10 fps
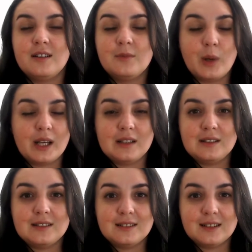
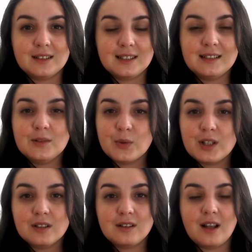in
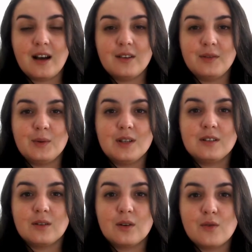real life you
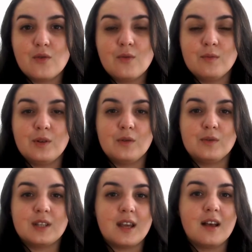enter a room, you
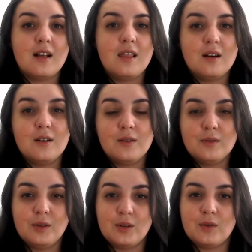say
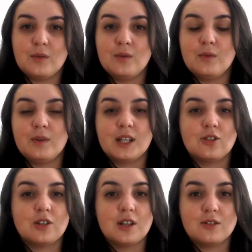hello, you
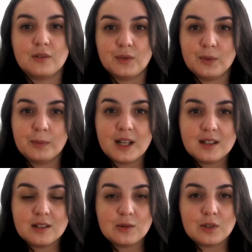exchange a few
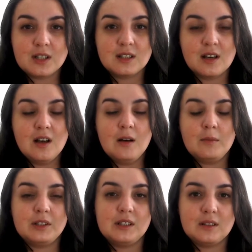pleasantries,
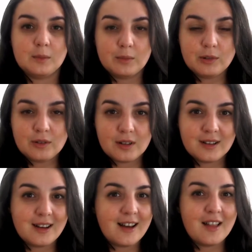but in a
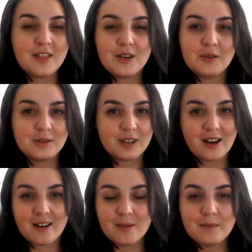book, those
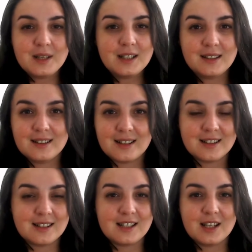are
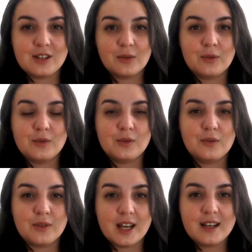meaningless. They don't
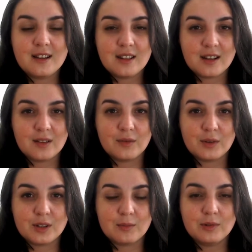do anything
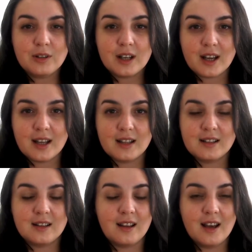for the book,
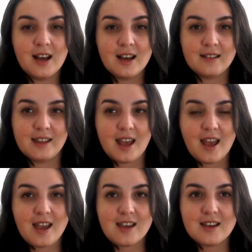and
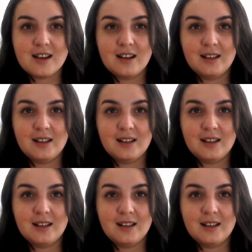they